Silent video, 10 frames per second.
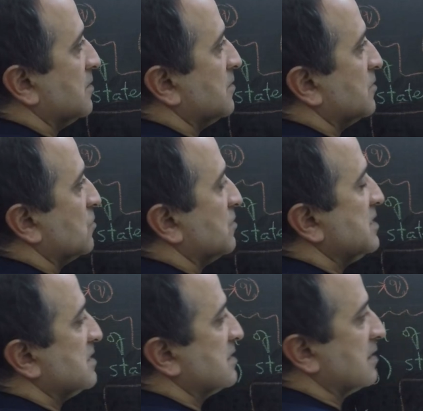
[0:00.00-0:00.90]
So
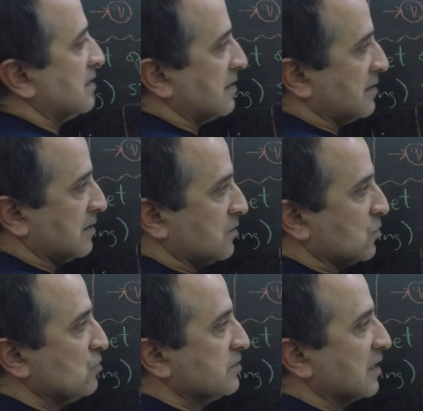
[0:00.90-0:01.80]
these
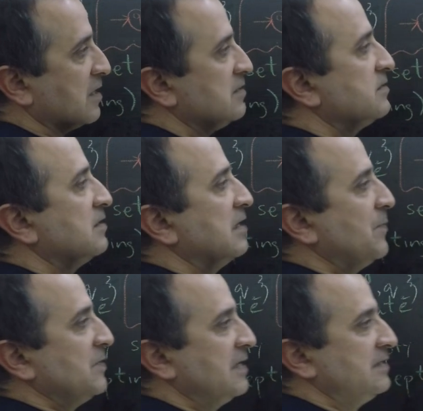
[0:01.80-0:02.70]
two circles
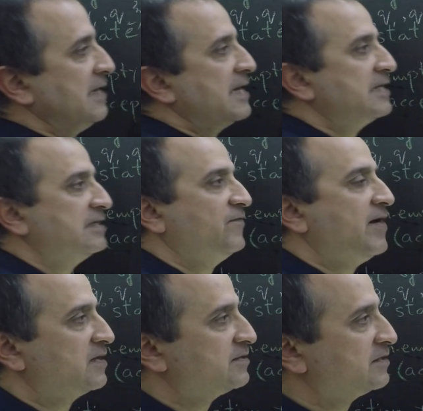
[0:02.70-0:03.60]
represent that it is a
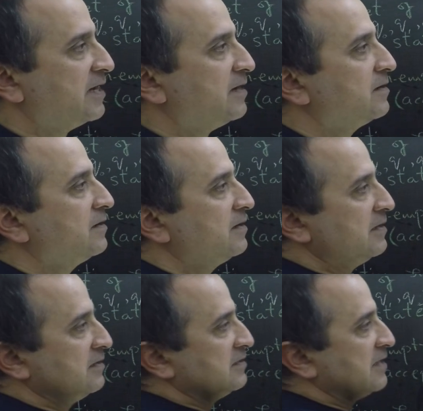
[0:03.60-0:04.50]
final state,
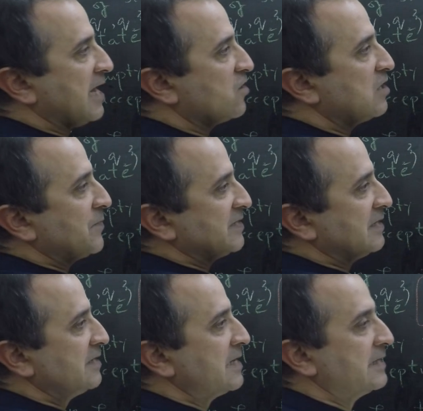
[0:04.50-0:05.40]
this arrow
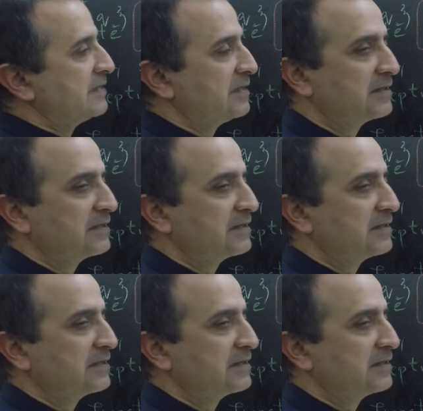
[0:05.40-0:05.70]
represents that it is a